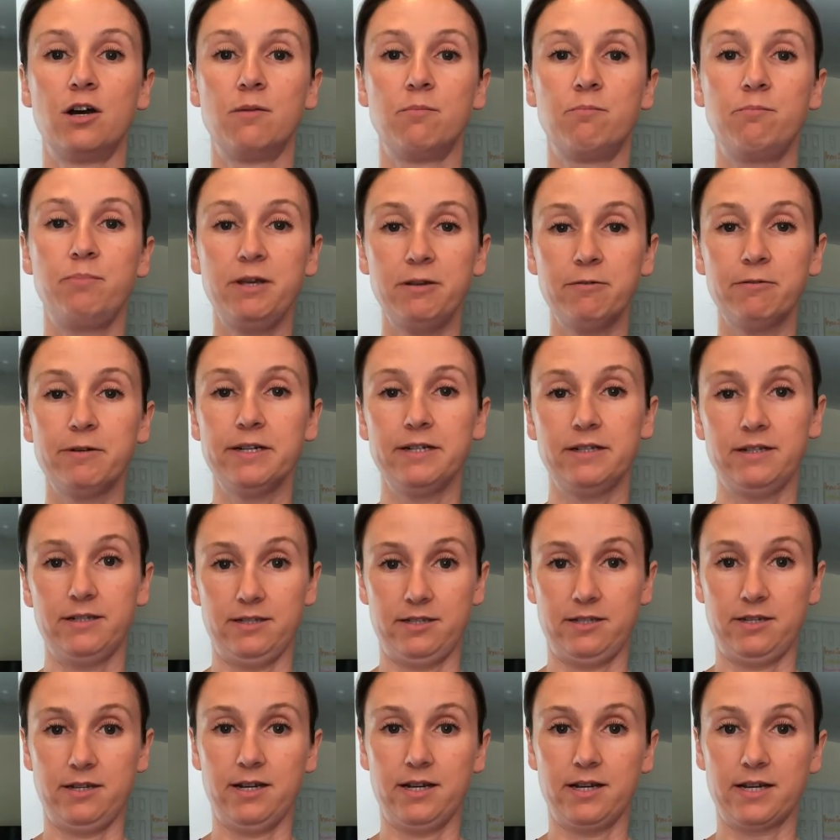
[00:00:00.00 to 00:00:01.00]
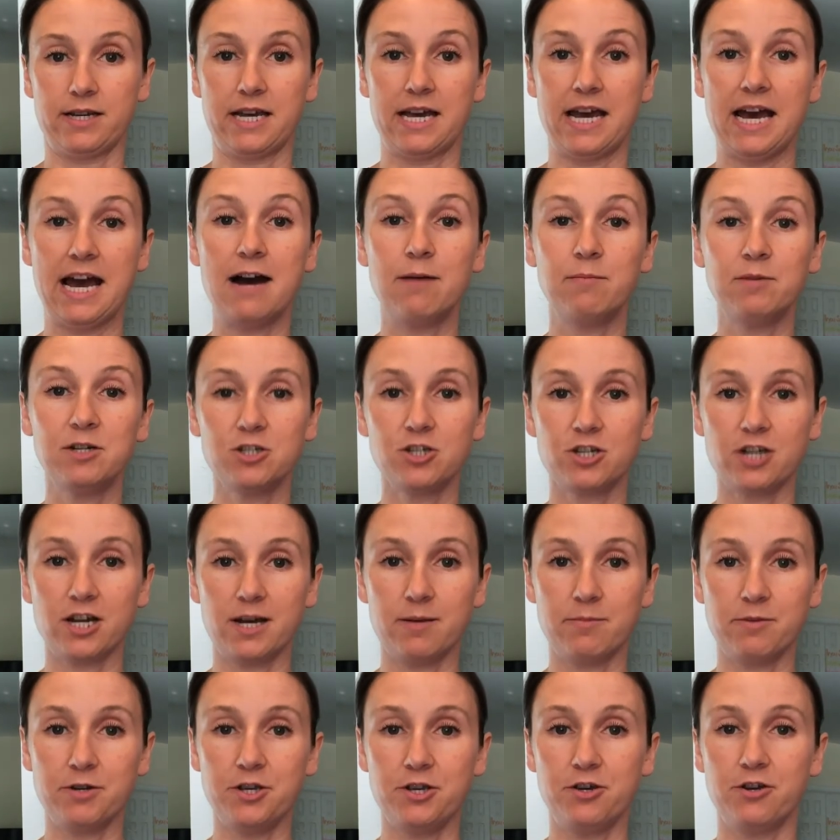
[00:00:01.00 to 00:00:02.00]
be realistic. How much
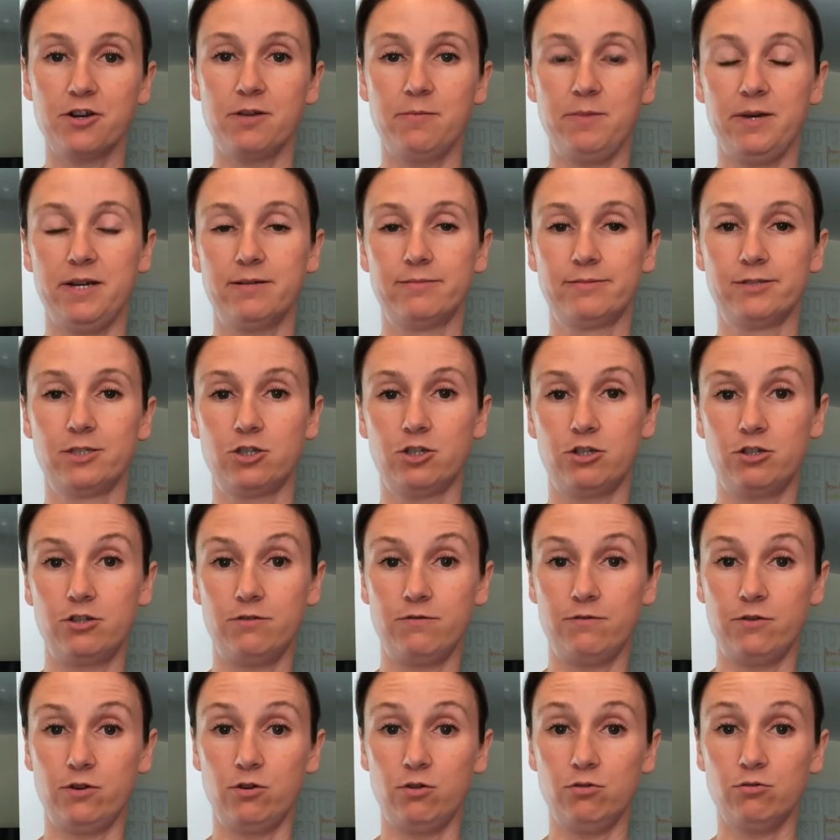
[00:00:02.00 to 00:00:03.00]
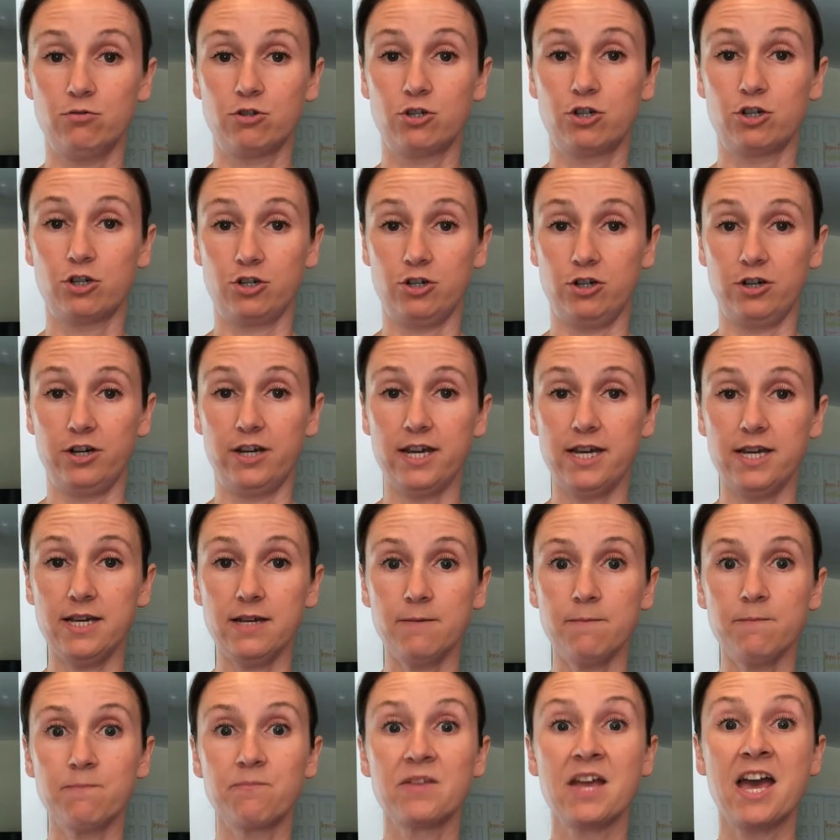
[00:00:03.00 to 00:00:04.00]
time are you gonna be able to devote to
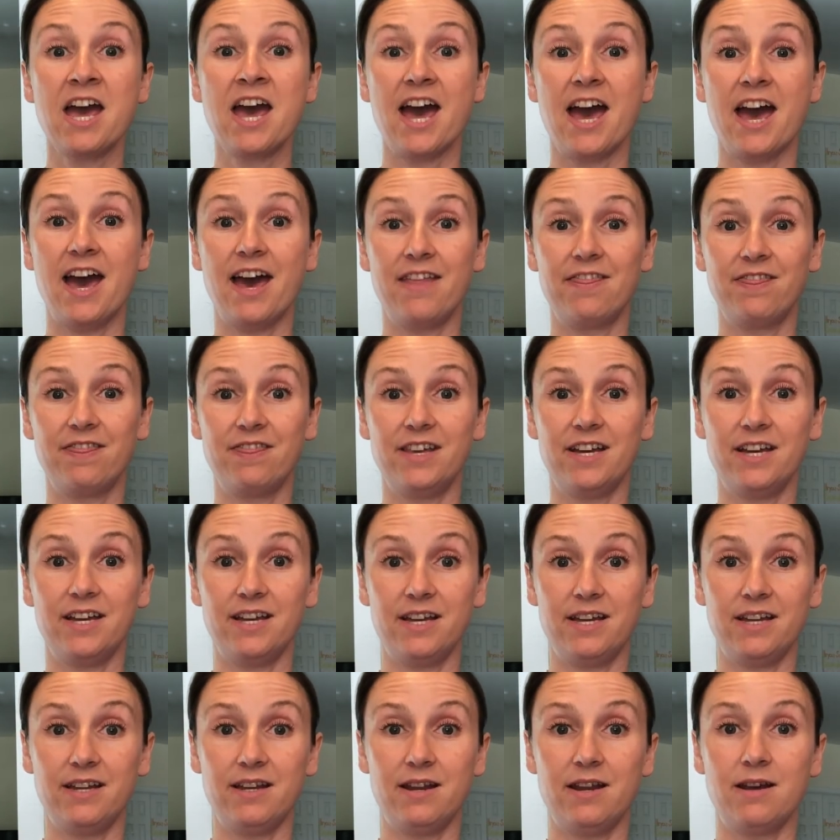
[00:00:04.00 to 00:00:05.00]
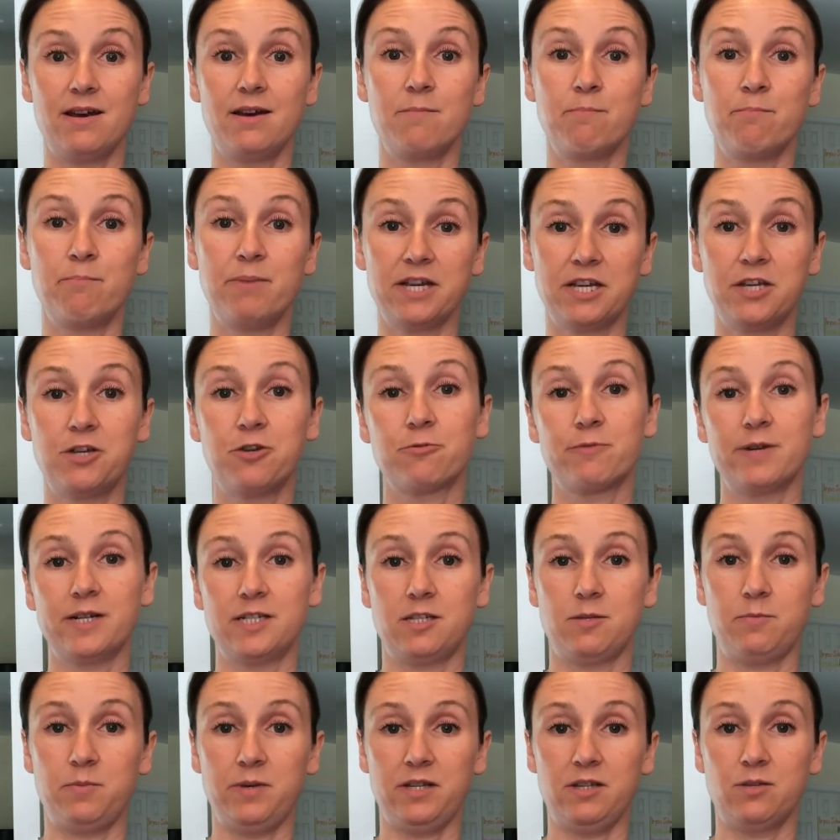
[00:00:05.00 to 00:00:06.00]
cooking? And then pick your
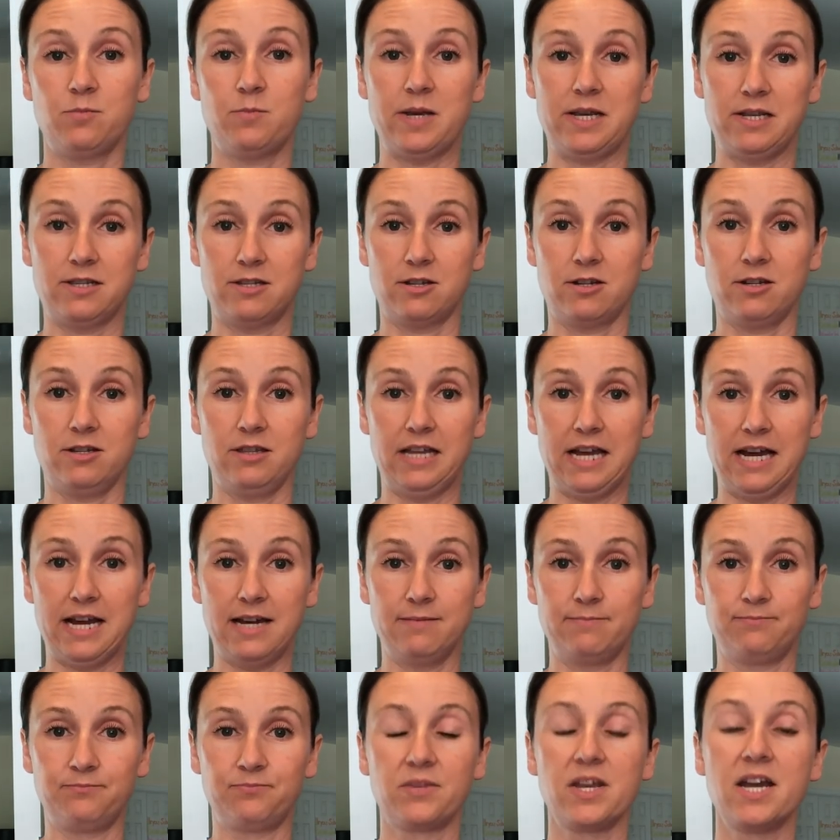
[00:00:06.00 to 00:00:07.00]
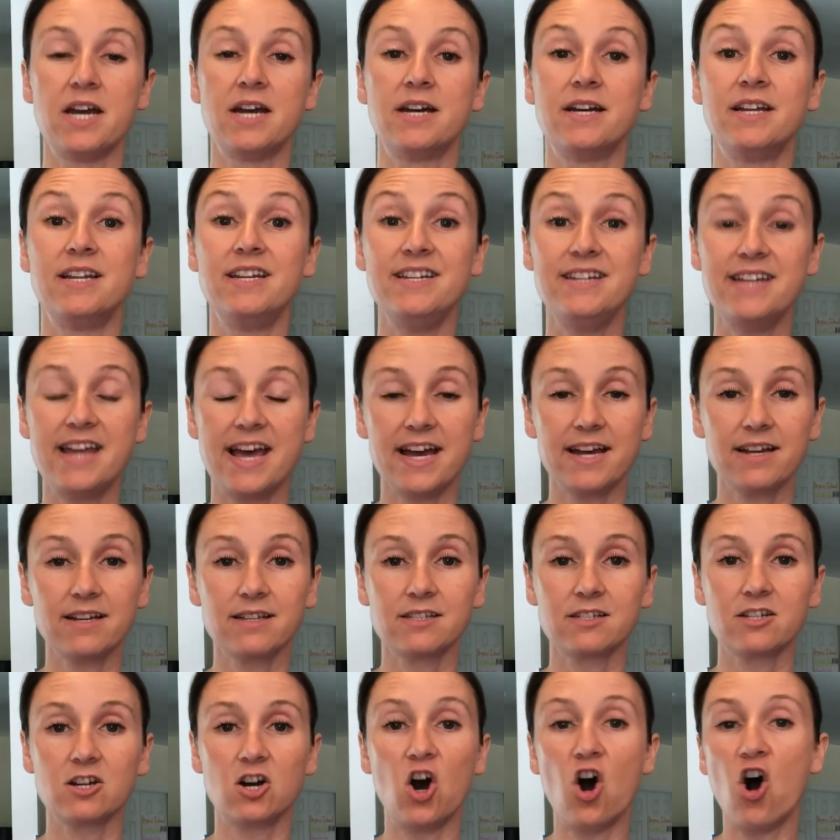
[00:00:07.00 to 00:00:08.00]
recipes based on that.
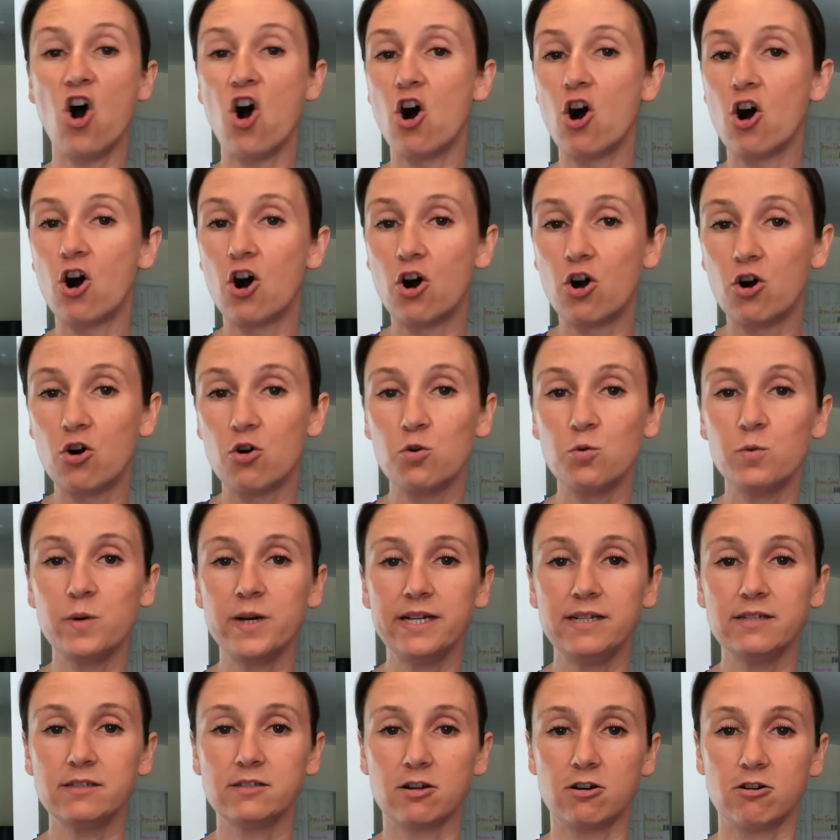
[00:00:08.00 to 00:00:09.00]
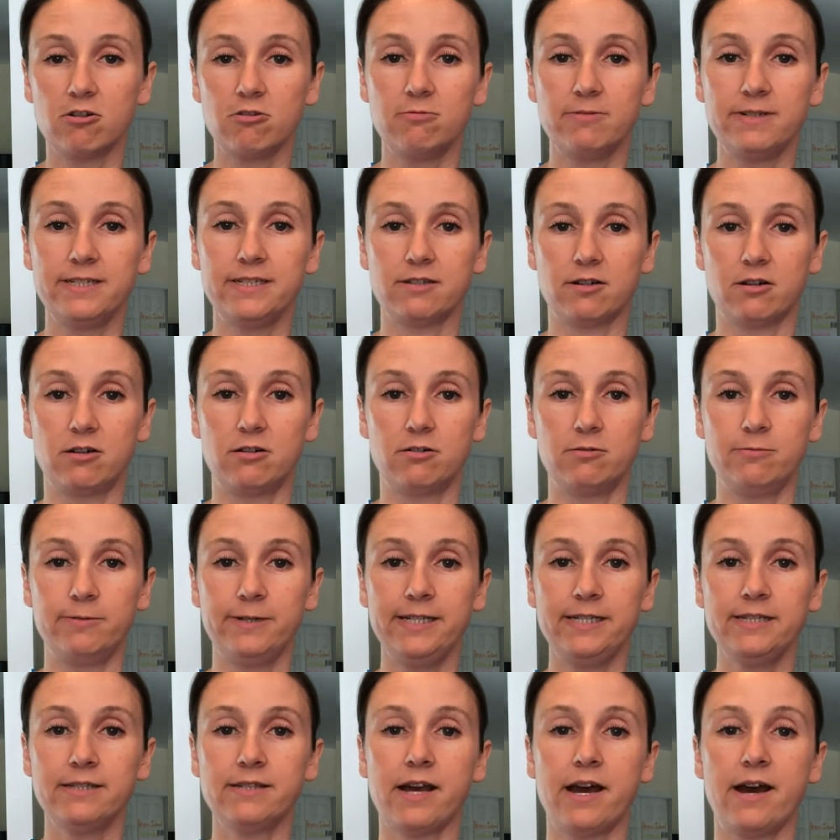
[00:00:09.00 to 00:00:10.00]
Next, always, always,
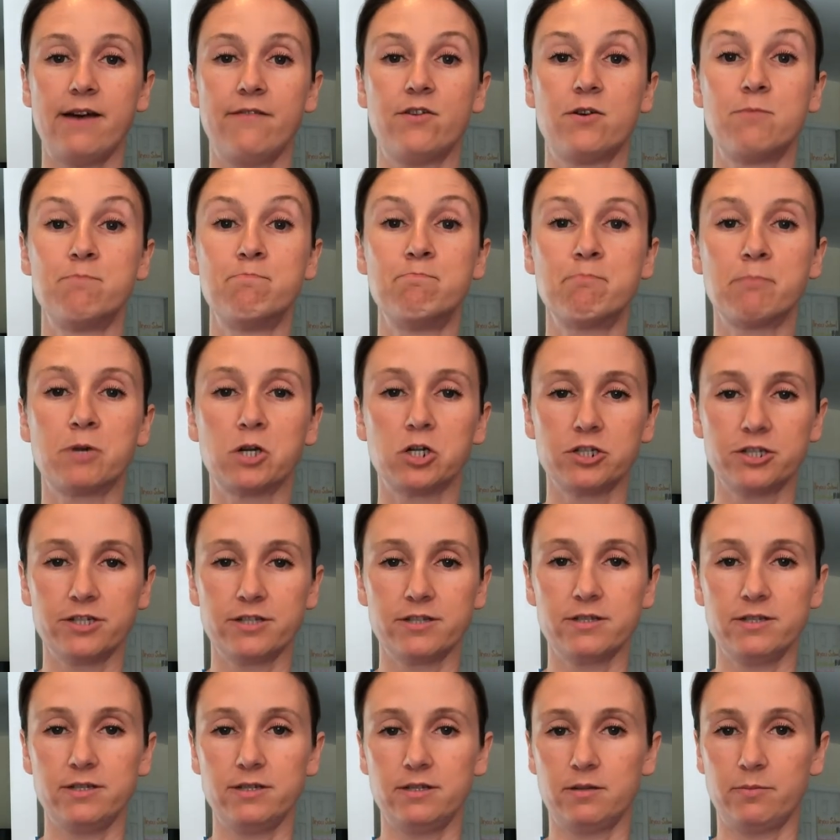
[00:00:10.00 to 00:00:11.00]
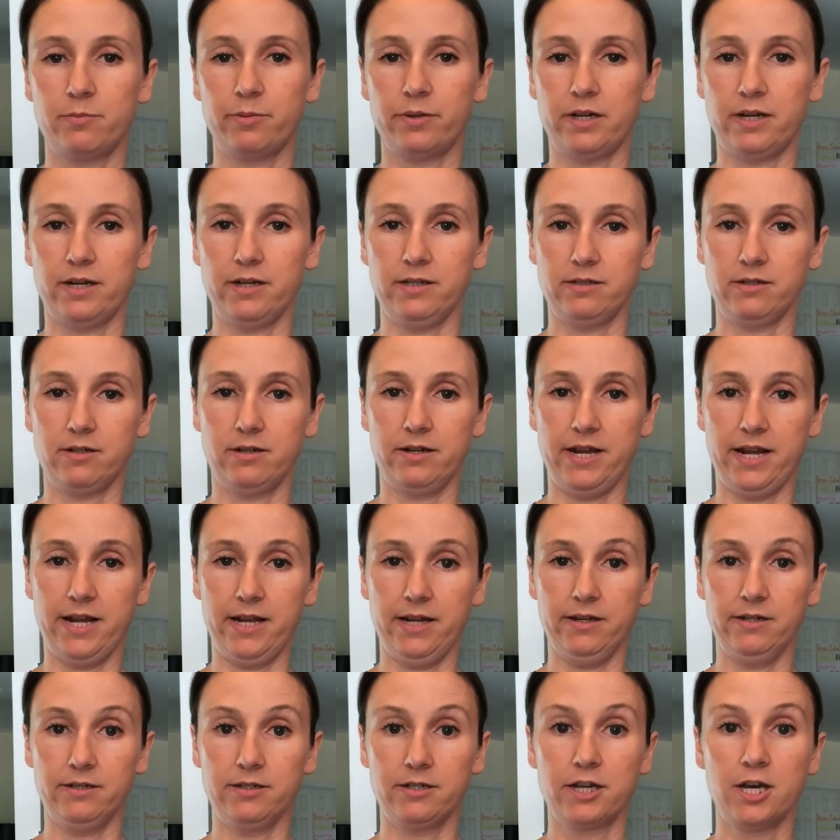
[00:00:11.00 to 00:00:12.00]
always have emergency supplies on
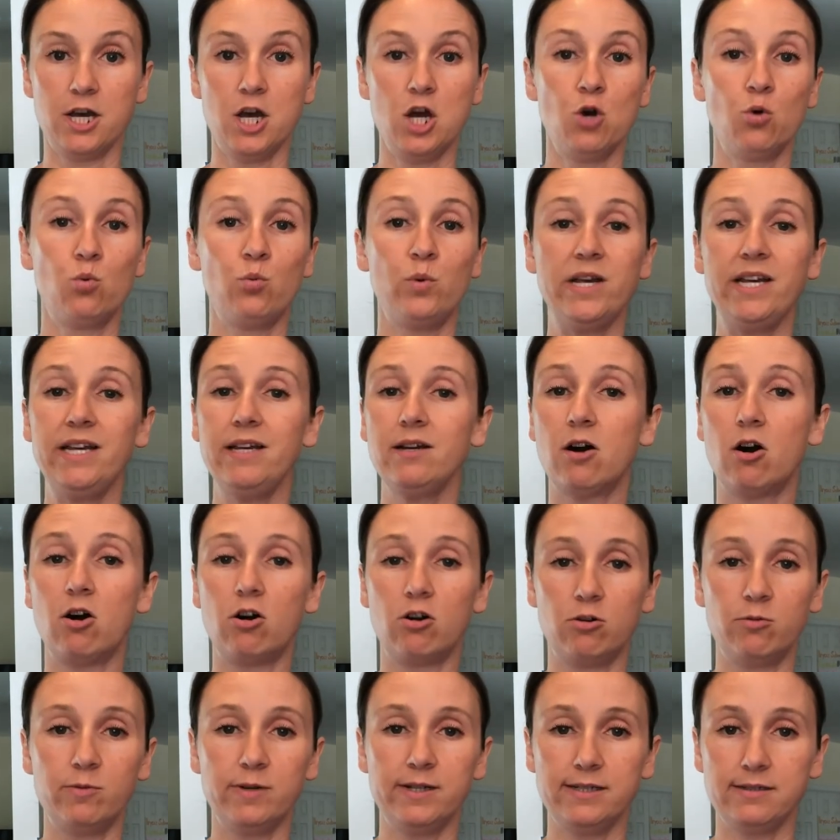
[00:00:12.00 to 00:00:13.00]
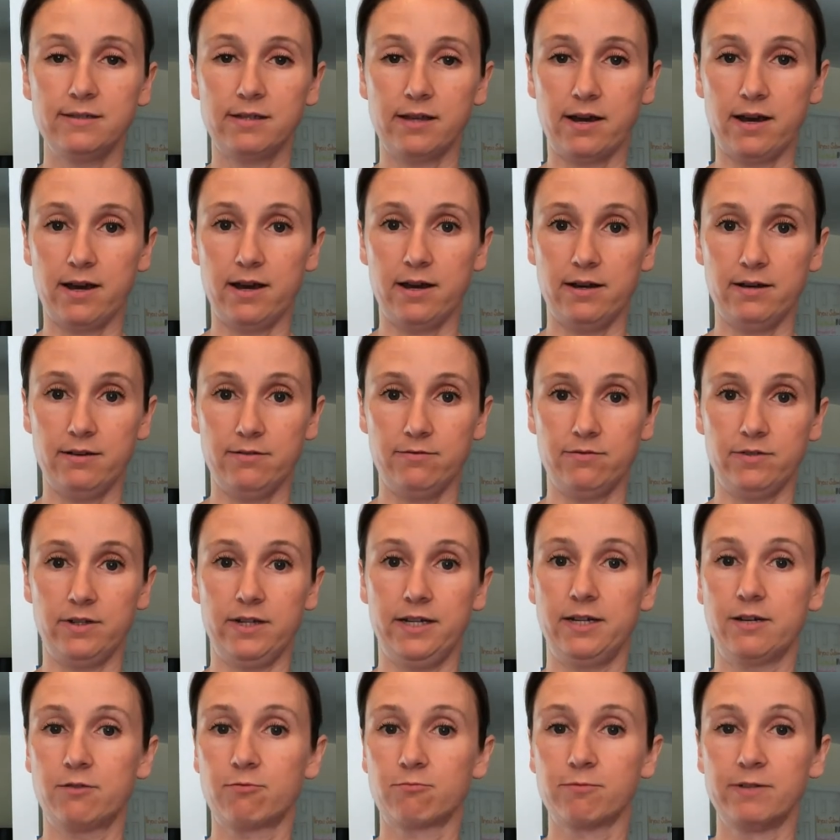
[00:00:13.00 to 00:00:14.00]
hand. We always have
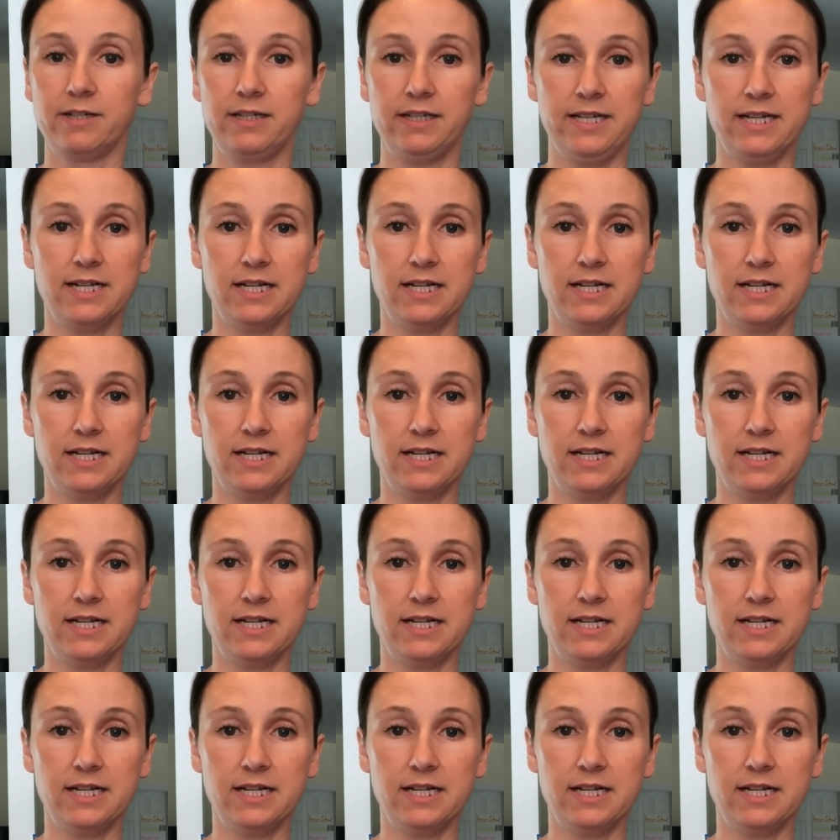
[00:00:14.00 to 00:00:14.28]
like really